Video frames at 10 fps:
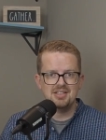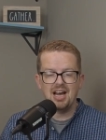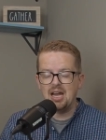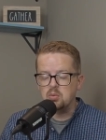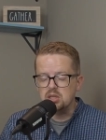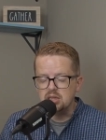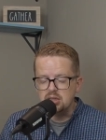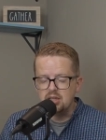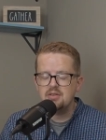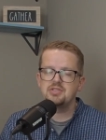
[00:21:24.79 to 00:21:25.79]
I would
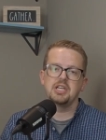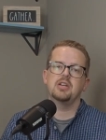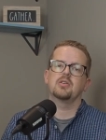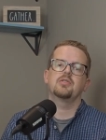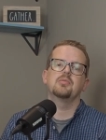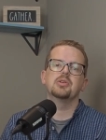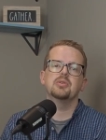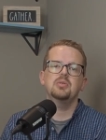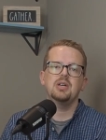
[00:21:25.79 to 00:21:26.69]
love to hear from you.